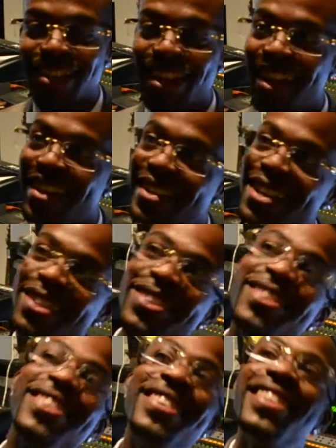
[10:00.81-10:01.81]
song tends
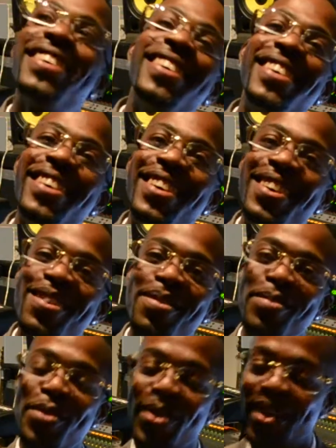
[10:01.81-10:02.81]
to
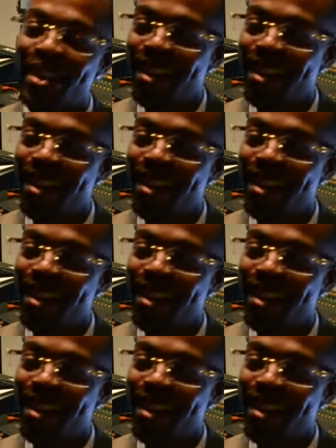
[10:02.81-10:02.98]
more